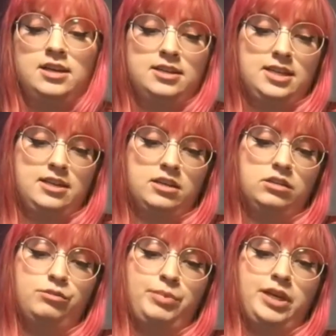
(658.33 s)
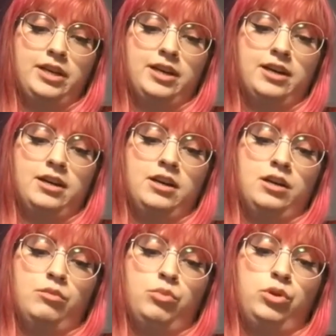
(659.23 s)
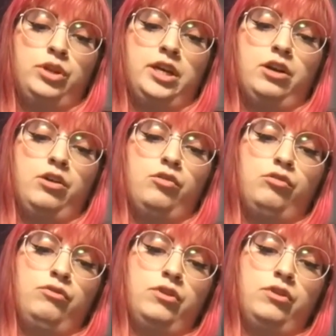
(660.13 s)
Take your loop here, pull it over,